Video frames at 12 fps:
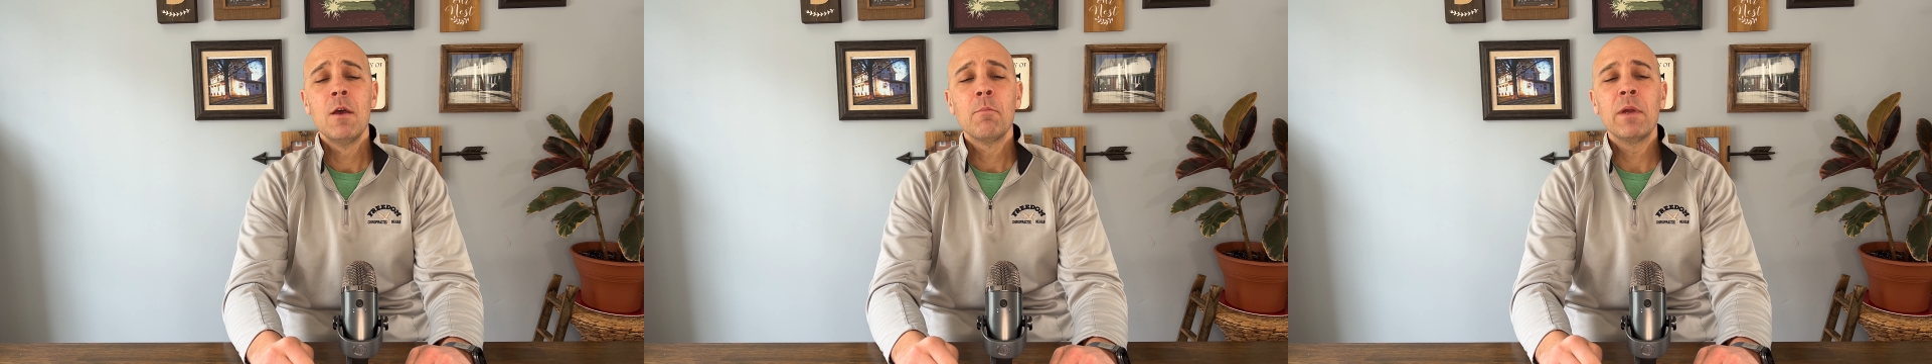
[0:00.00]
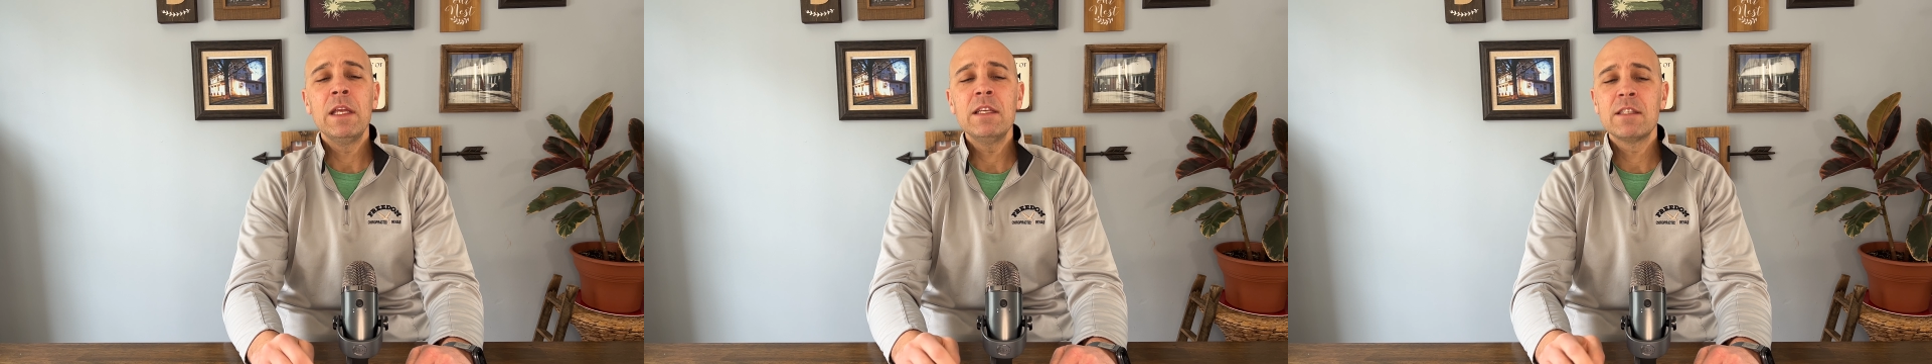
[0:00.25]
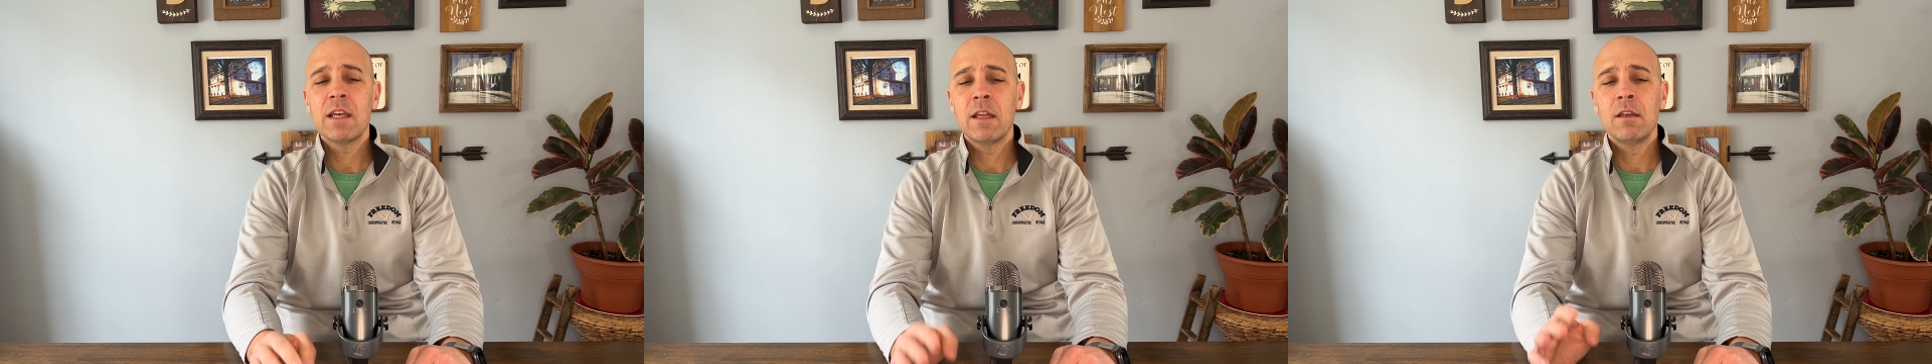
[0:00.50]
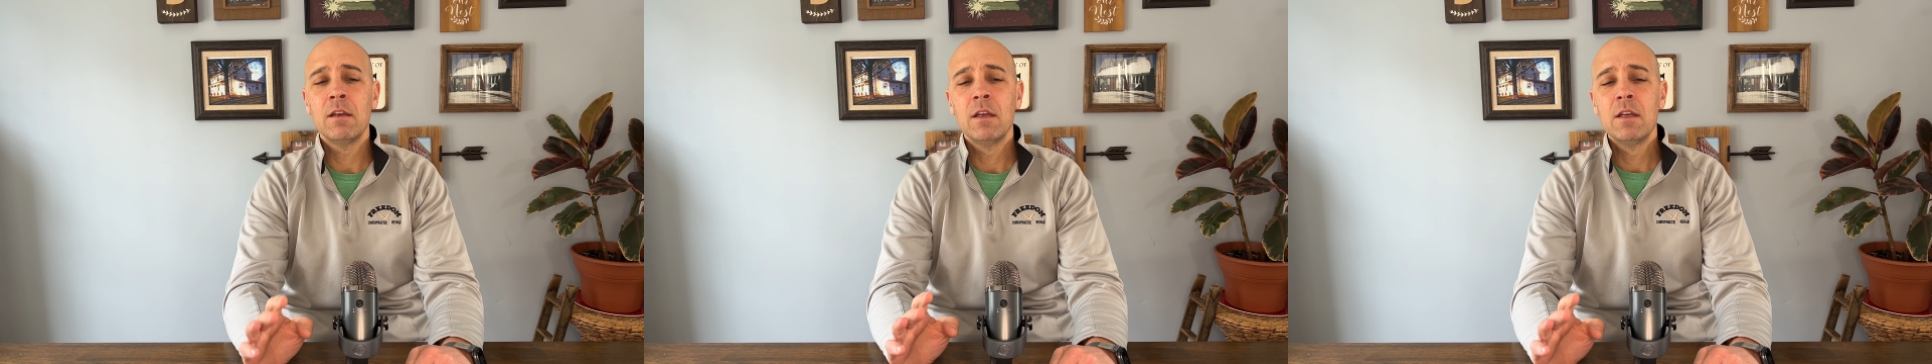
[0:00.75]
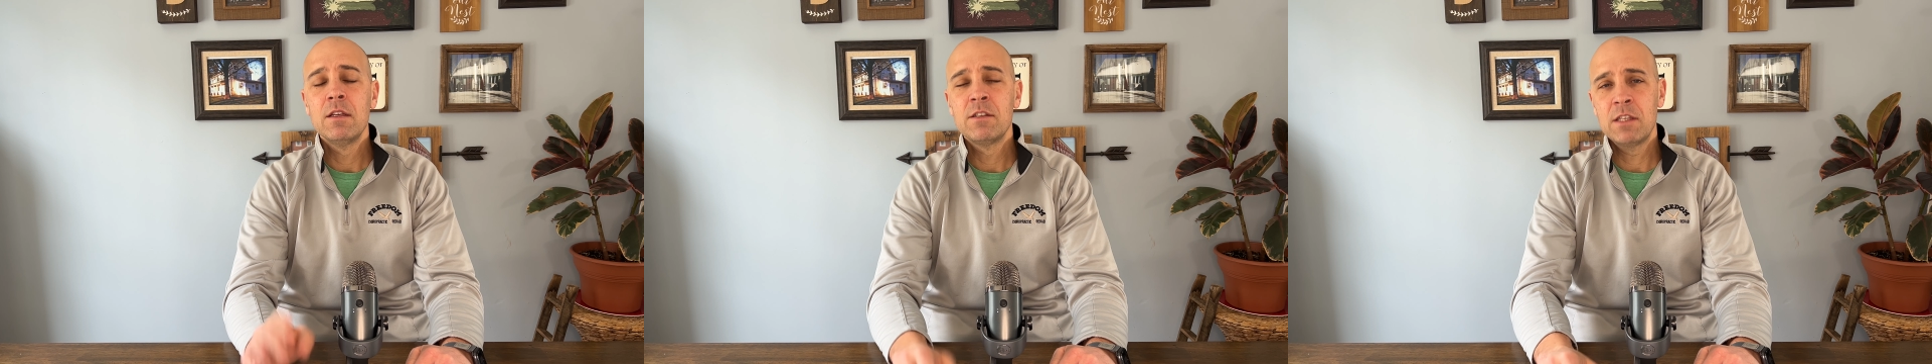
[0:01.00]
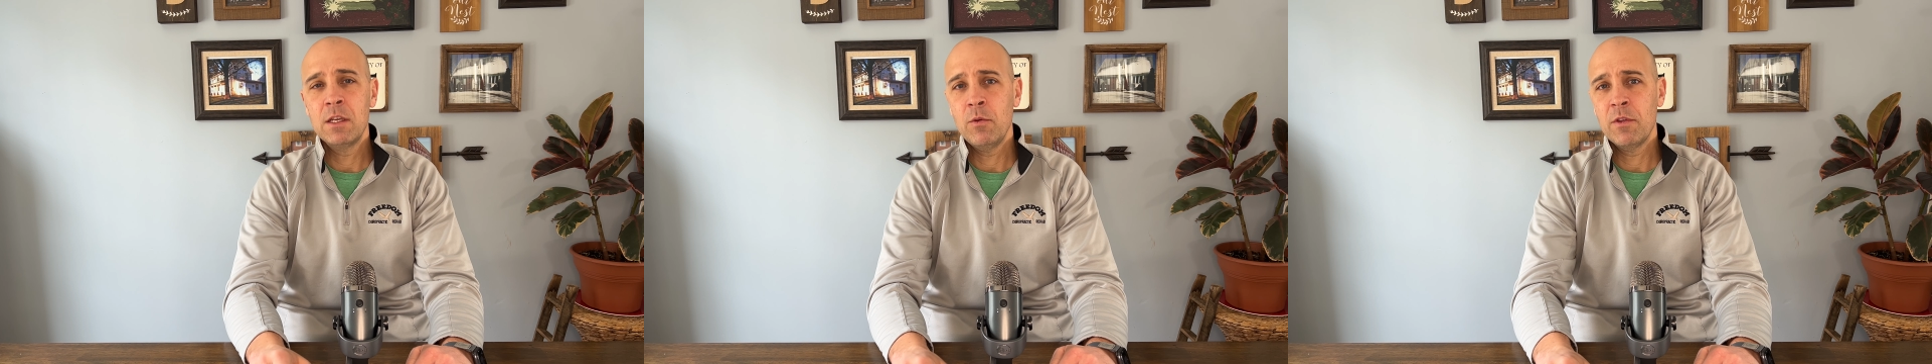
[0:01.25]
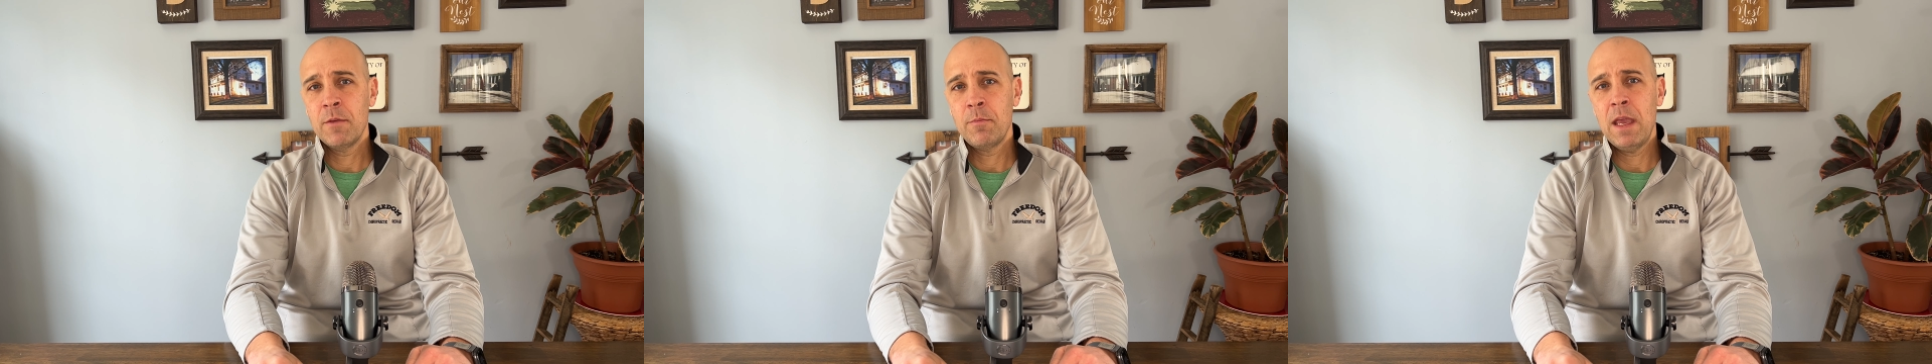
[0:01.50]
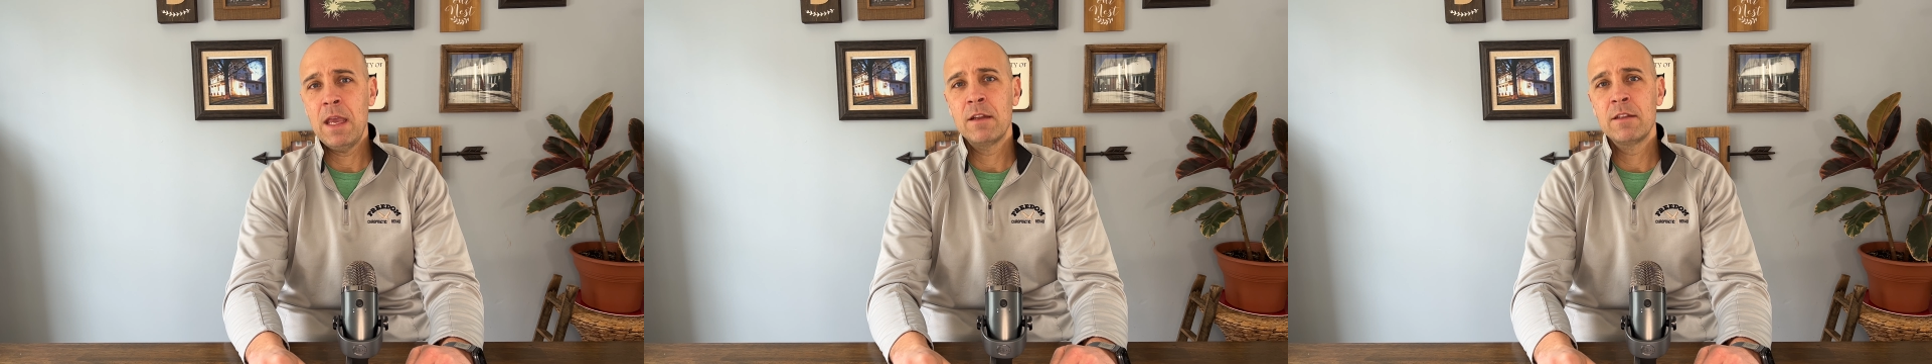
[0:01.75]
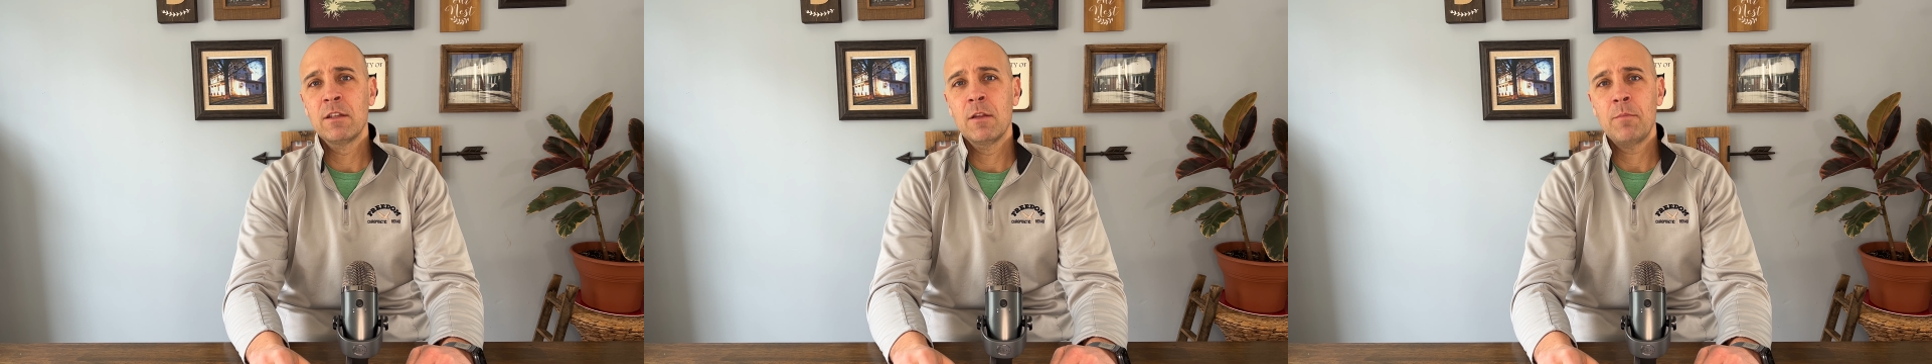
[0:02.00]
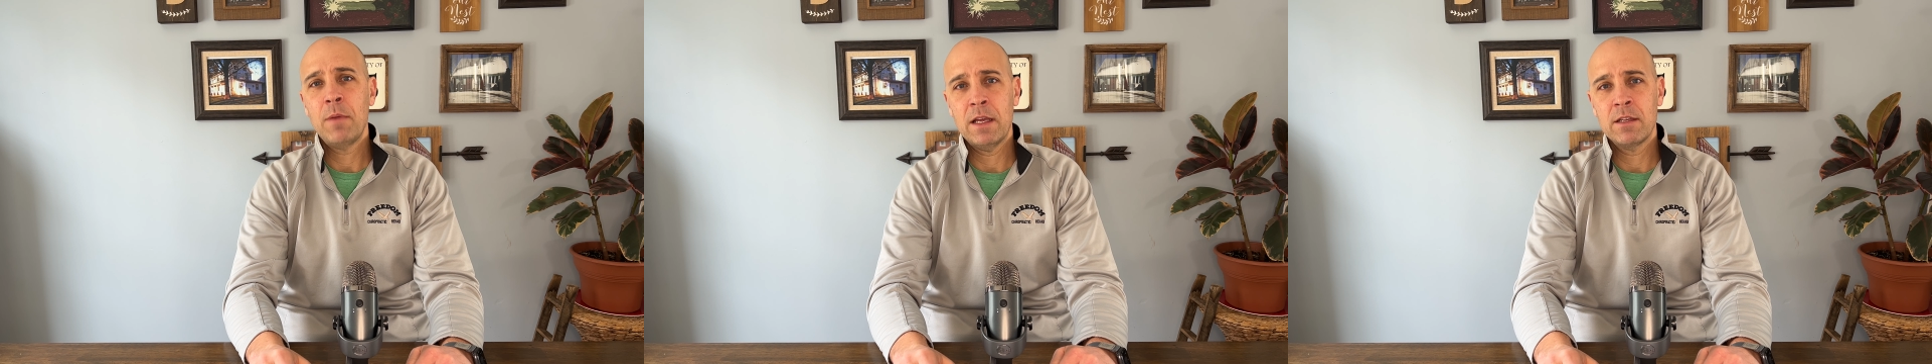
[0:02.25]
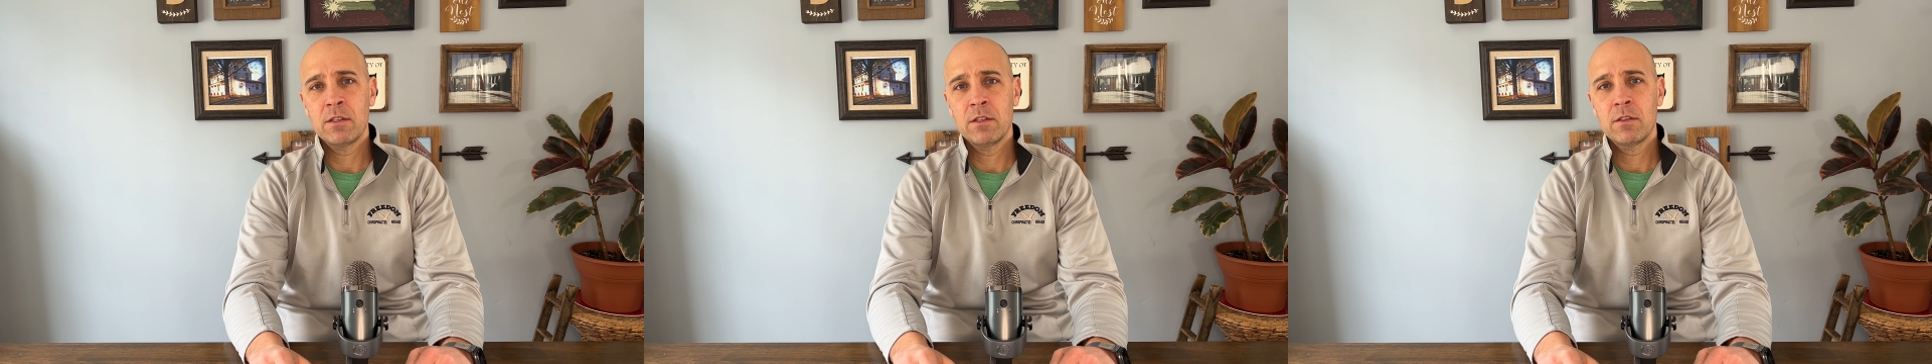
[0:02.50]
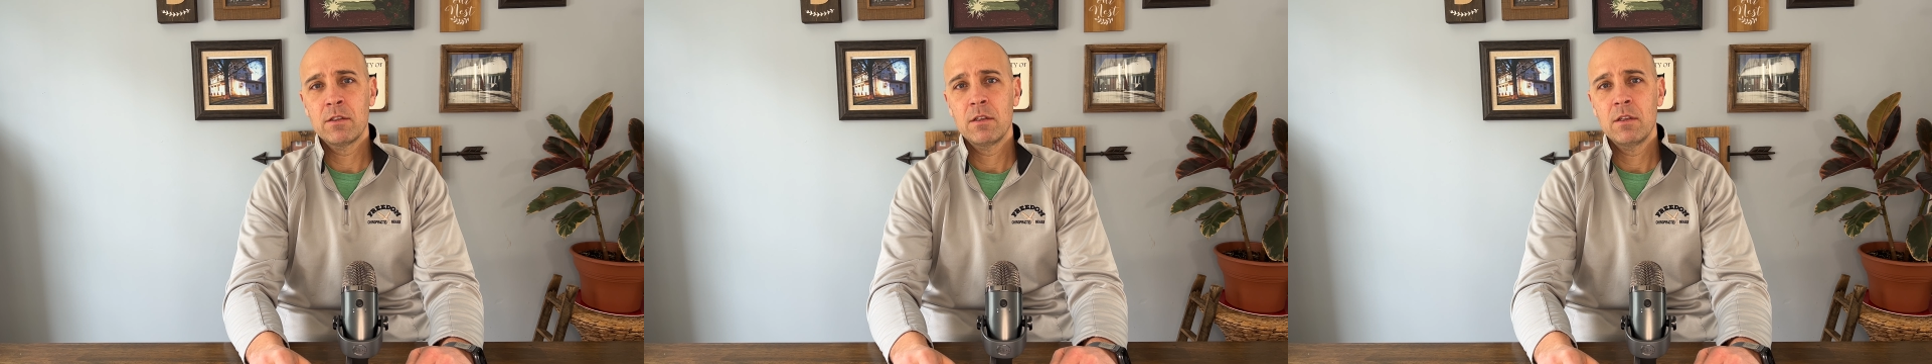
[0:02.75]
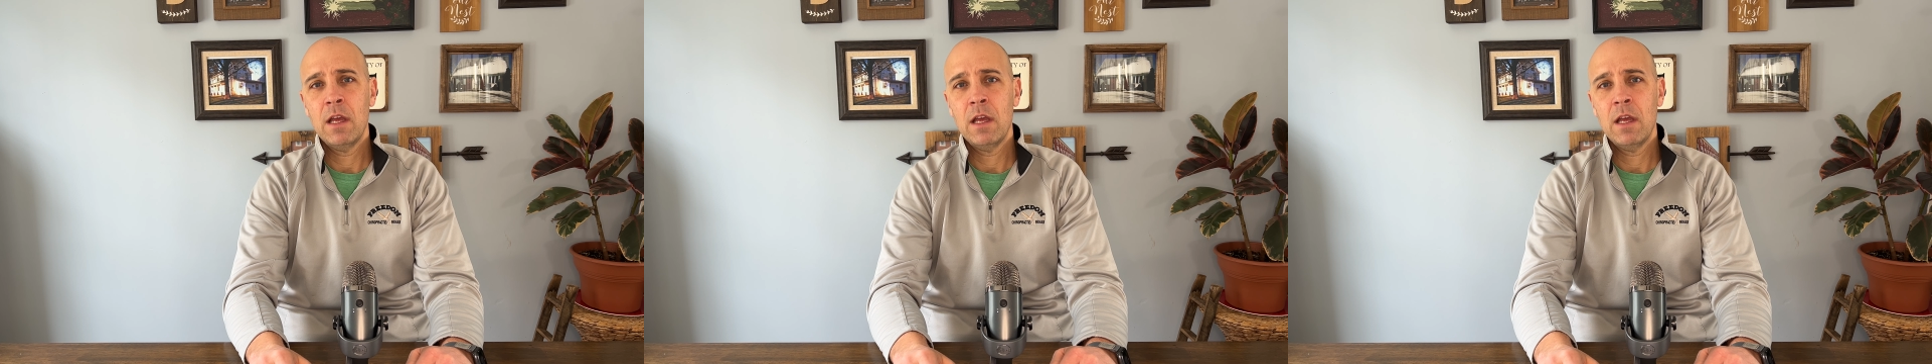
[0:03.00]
But he said, "Sit with the pain until it passes,